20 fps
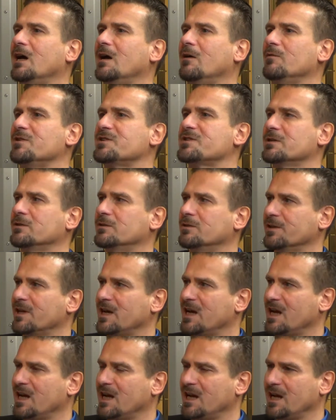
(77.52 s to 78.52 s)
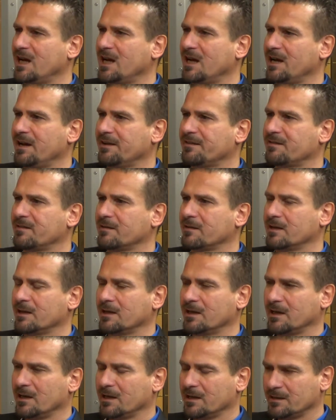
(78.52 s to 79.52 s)
we saw that
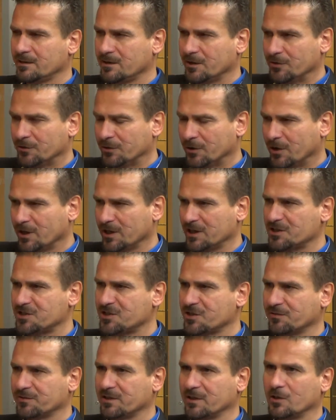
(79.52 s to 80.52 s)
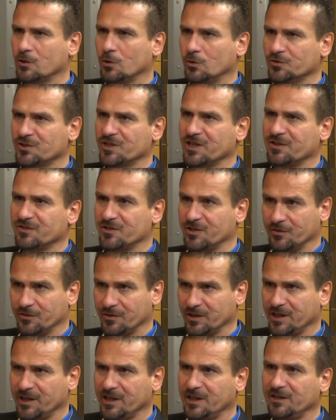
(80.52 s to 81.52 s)
the knowledge of the content you
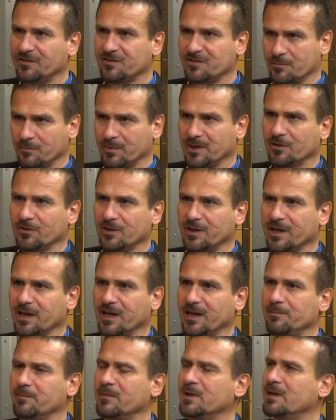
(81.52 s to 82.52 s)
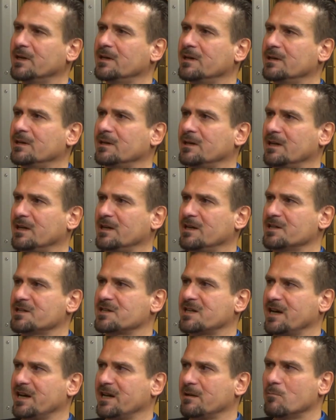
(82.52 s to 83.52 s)
need to build a game is
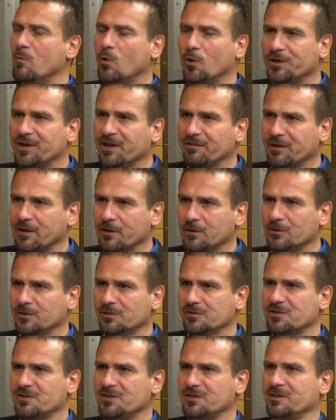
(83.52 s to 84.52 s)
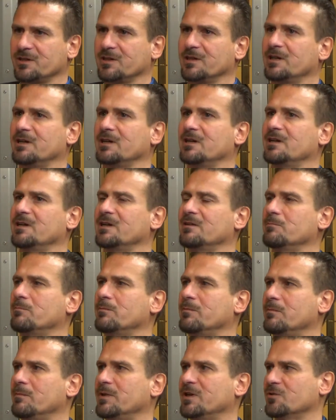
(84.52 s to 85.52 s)
getting more difficult
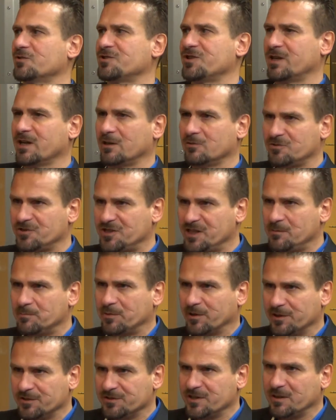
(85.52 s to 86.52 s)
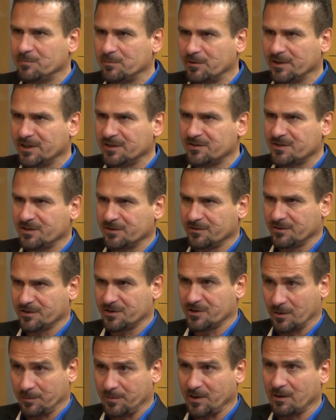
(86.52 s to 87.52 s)
because you go deeper and deeper into the
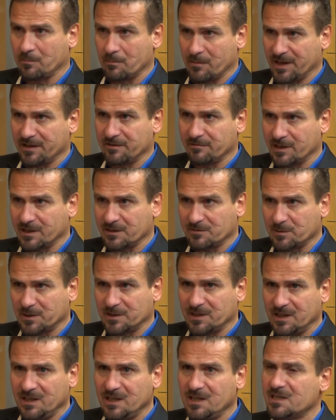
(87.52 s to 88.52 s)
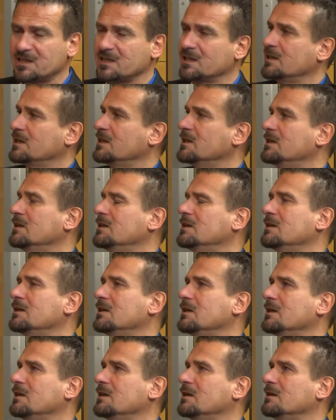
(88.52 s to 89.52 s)
subject matter expertise.
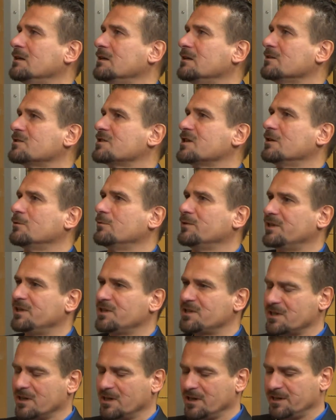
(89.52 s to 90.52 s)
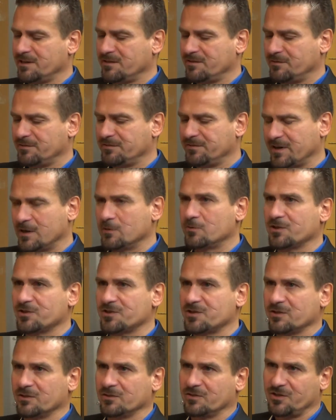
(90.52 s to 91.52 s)
Mm-hmm. So we decided to
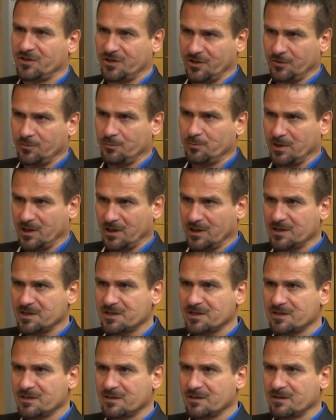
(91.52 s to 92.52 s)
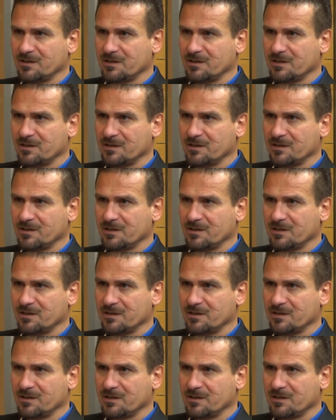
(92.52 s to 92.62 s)
focus on two parts,